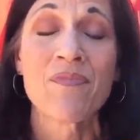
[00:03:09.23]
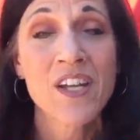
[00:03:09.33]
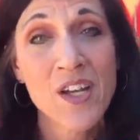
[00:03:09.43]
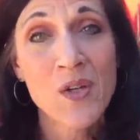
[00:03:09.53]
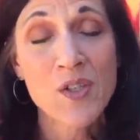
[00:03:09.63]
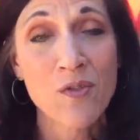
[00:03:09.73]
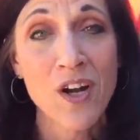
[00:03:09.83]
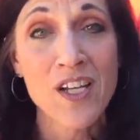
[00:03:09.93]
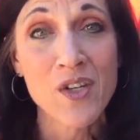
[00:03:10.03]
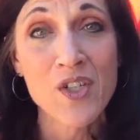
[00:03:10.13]
videos over
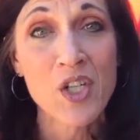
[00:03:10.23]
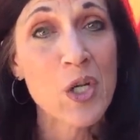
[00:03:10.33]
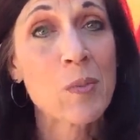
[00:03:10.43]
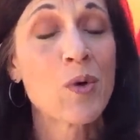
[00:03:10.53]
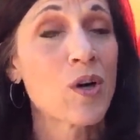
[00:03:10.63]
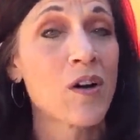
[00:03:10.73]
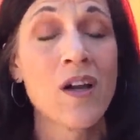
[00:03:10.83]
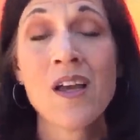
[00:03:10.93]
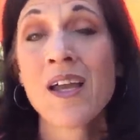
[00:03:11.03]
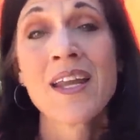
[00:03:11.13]
on YouTube or
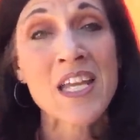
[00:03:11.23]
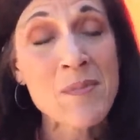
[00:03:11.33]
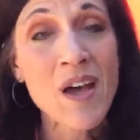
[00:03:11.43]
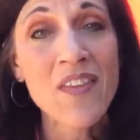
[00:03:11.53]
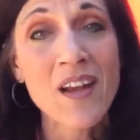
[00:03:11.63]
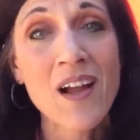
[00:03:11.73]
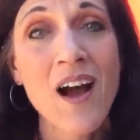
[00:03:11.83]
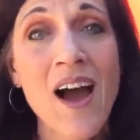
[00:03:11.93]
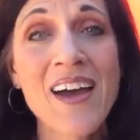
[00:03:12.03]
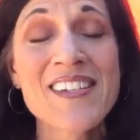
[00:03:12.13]
an email that I
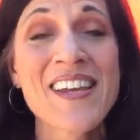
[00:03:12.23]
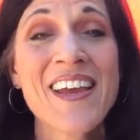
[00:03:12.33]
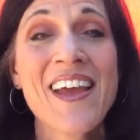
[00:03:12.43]
got